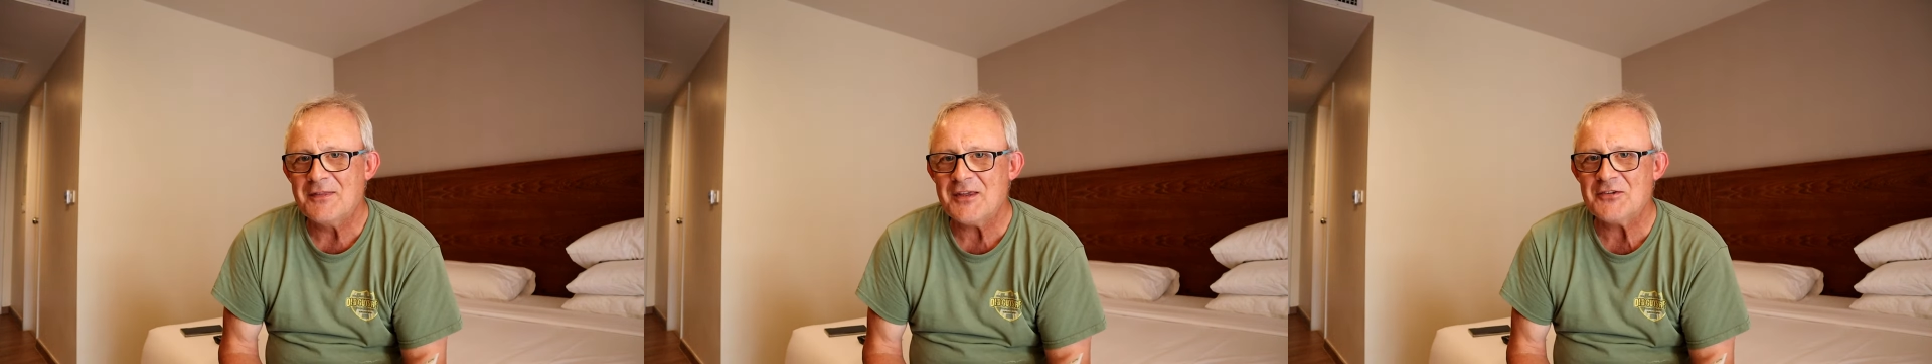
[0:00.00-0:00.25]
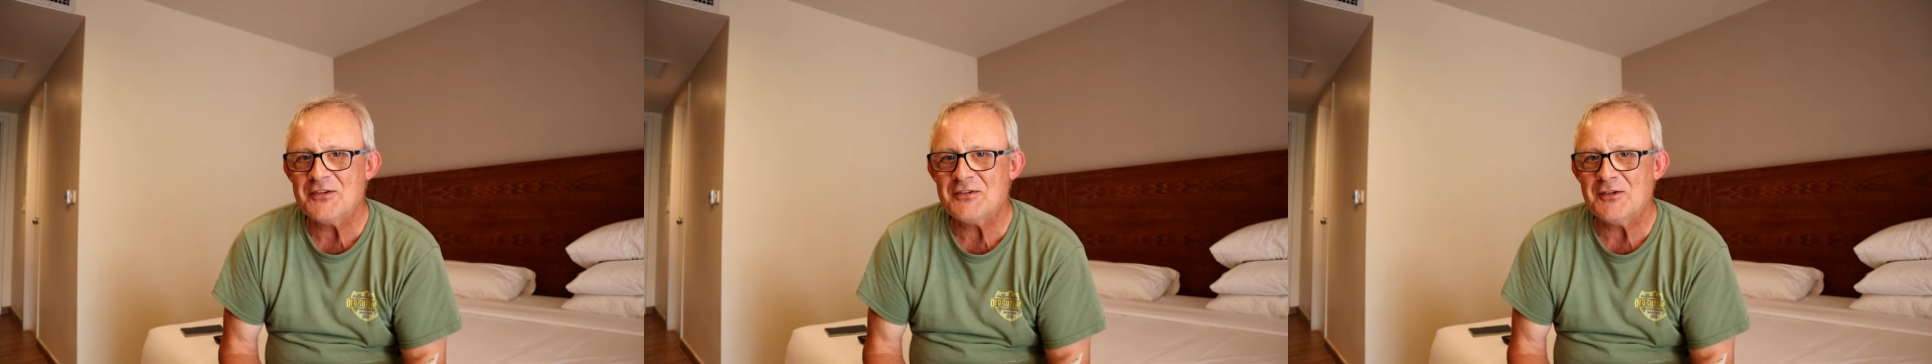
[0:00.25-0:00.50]

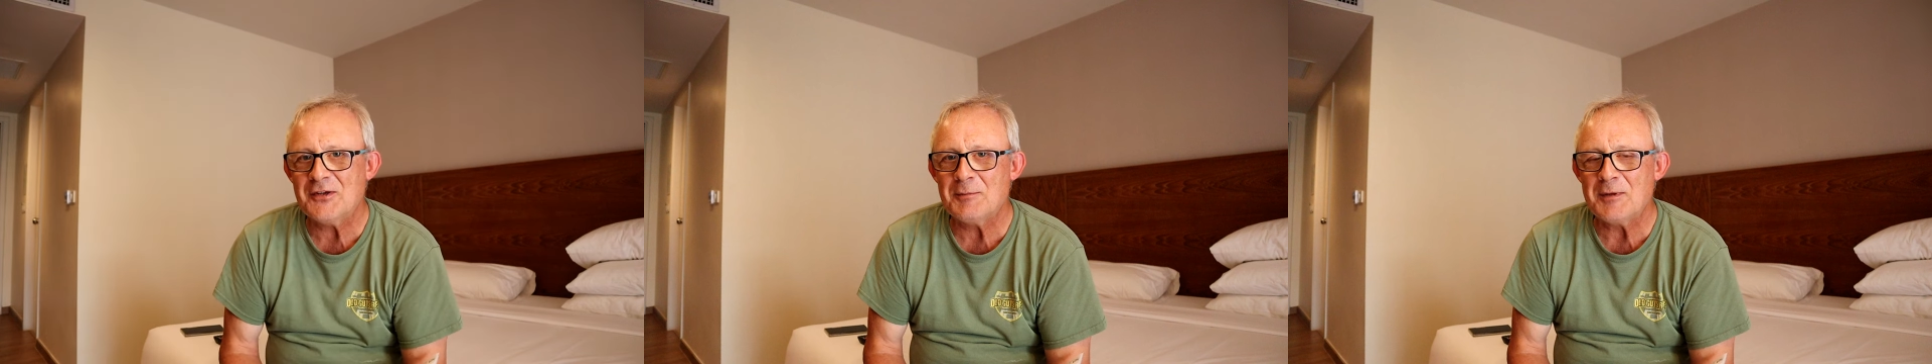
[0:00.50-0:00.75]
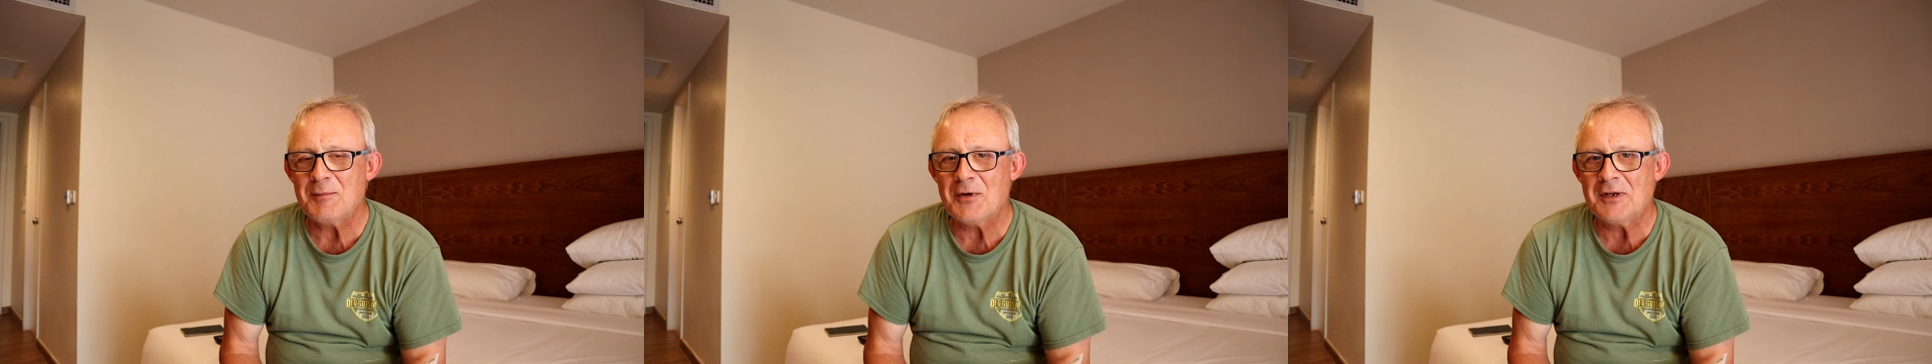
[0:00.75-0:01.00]
this is going
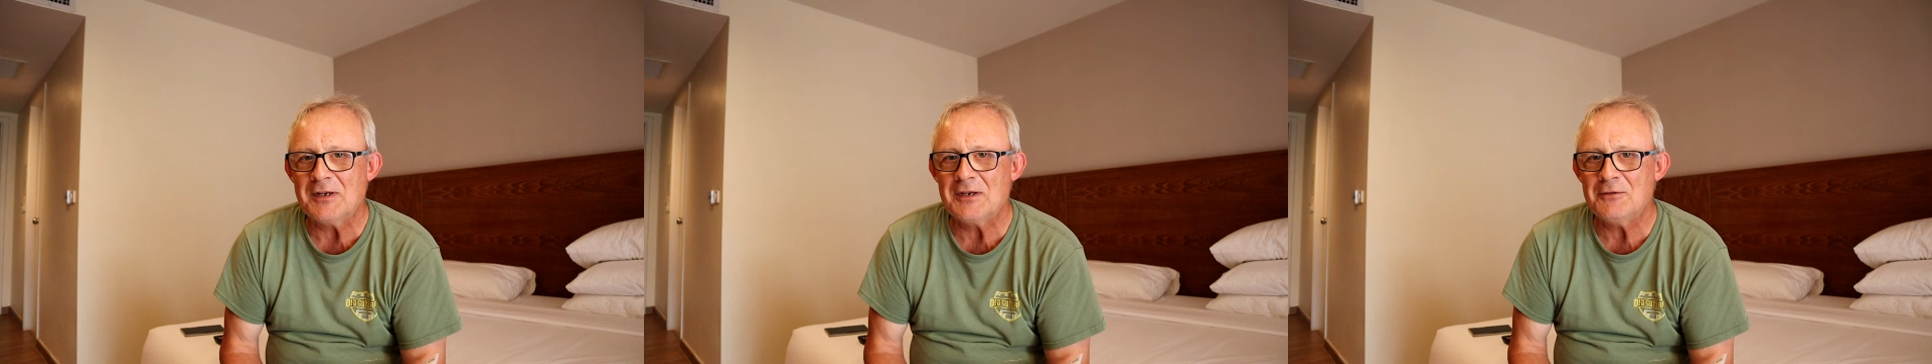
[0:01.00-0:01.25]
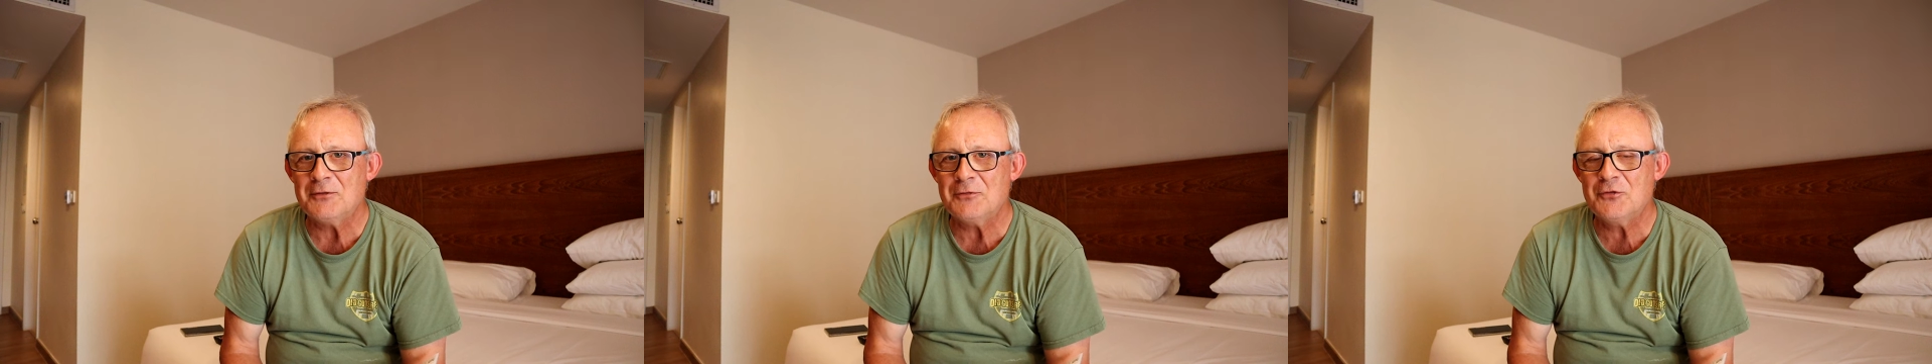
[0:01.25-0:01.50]
to be my
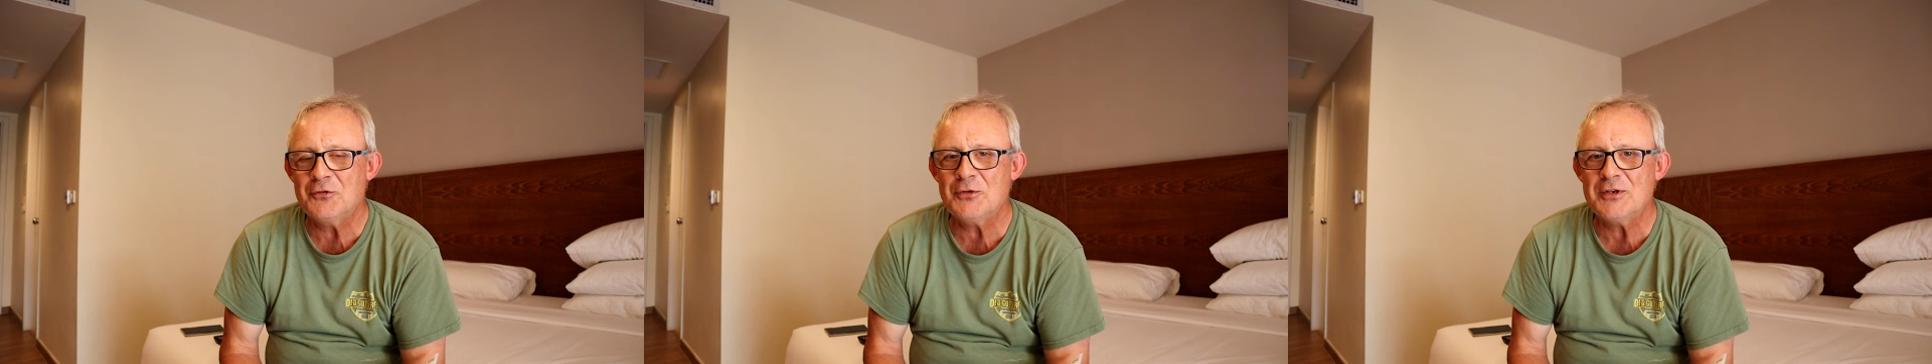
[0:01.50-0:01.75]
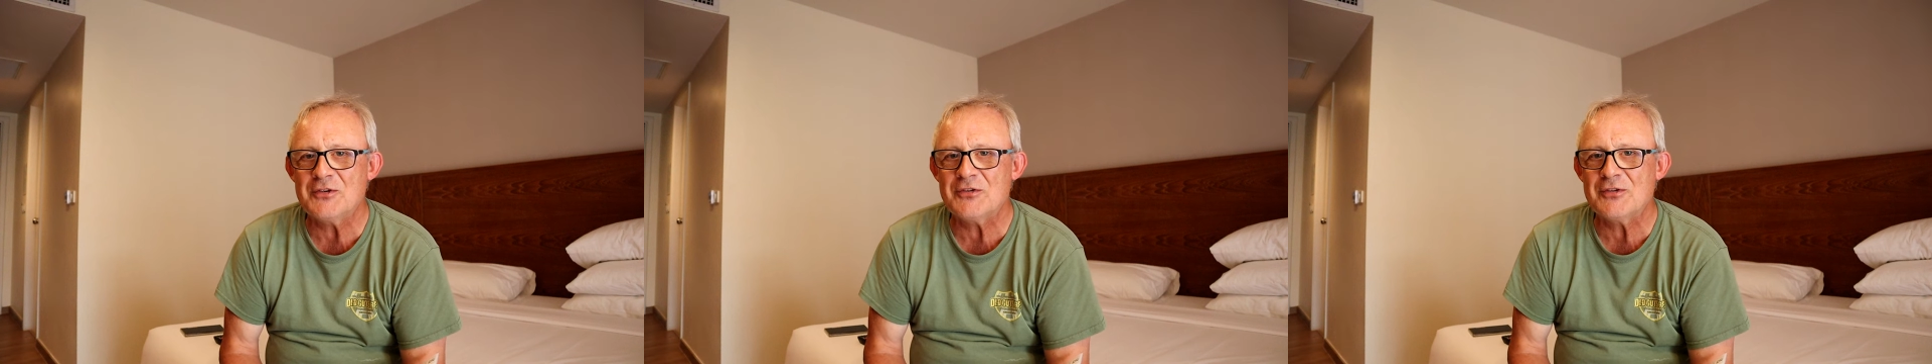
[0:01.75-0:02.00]
glove of
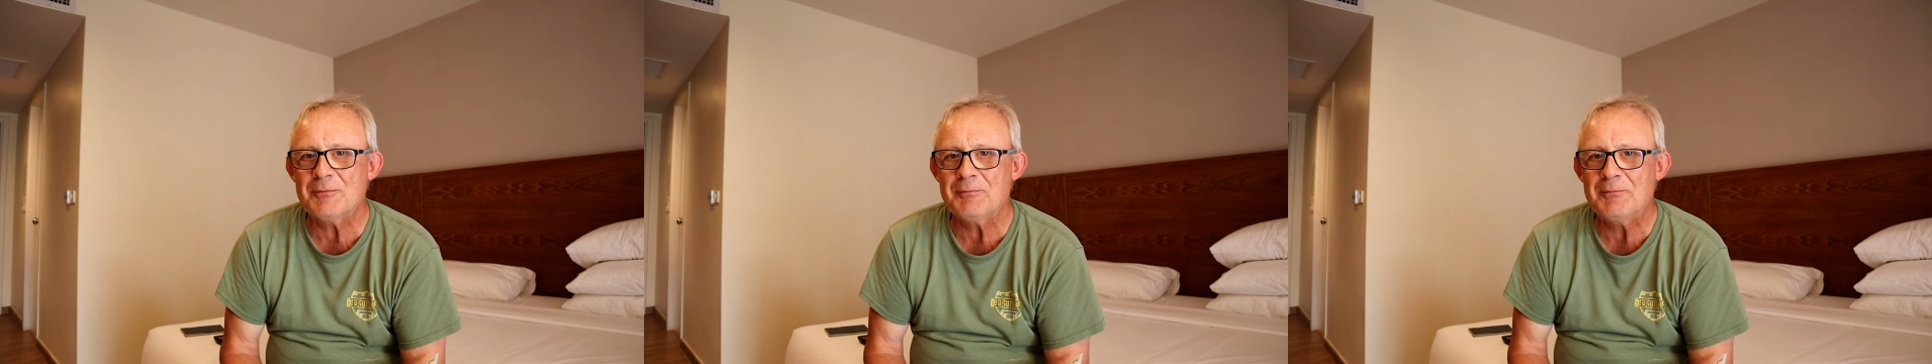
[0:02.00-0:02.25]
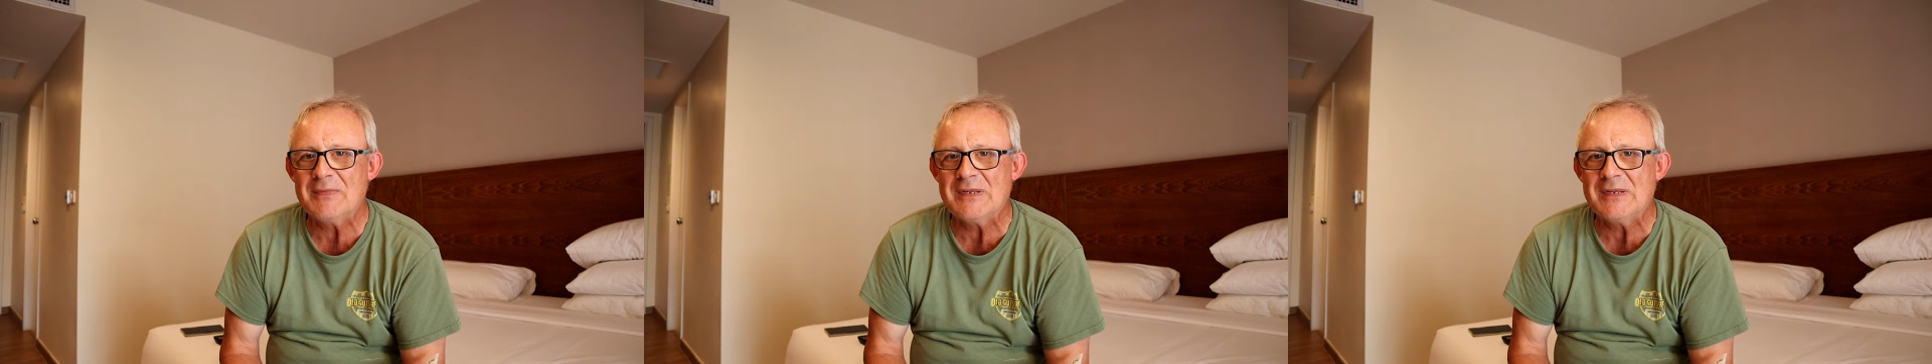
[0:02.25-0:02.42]
choice.